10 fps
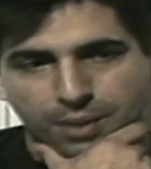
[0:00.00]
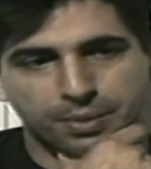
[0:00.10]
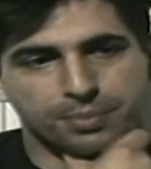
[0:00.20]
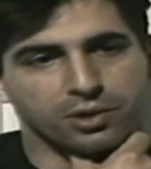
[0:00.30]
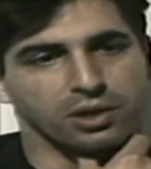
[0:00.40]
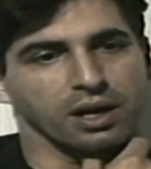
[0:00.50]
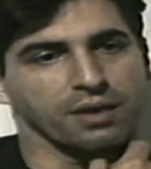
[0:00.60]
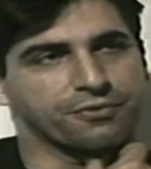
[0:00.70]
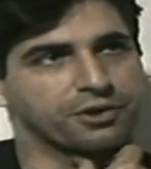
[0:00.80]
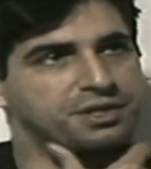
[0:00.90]
people uh,
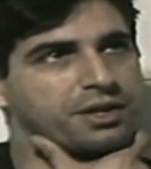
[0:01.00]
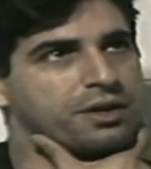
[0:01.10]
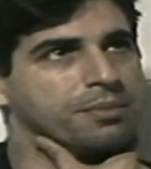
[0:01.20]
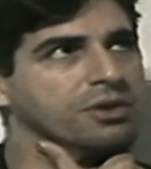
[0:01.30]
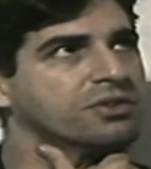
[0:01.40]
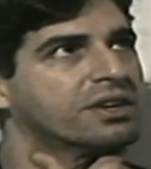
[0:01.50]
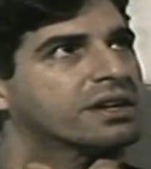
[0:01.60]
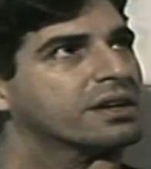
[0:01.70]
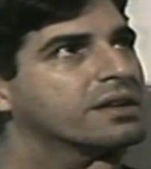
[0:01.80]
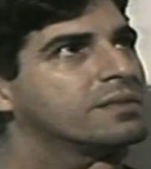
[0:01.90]
first hear the music
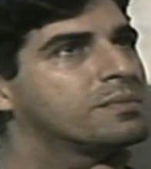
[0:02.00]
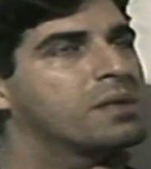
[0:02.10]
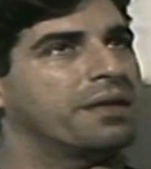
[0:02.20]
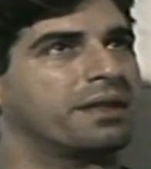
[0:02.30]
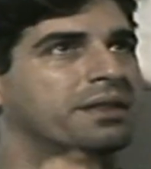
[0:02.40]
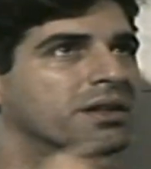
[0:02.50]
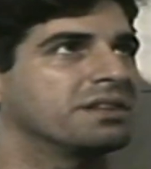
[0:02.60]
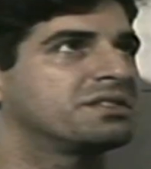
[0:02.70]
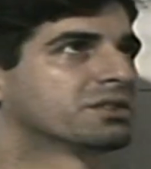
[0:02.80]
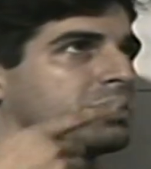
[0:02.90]
and then they'll
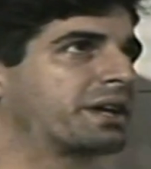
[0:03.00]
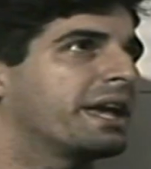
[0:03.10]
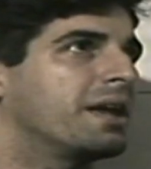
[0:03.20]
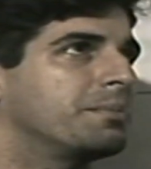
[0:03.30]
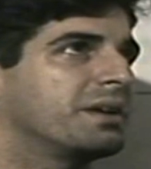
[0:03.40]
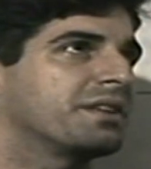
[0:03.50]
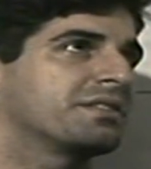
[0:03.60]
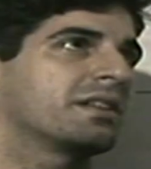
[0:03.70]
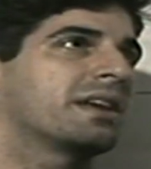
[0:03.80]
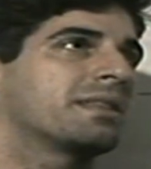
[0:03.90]
listen to it again because
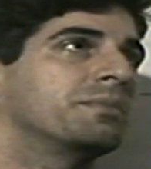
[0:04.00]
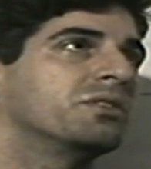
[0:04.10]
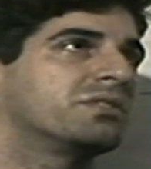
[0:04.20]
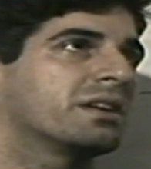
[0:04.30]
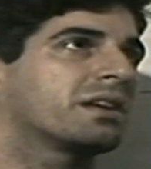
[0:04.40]
they like the music.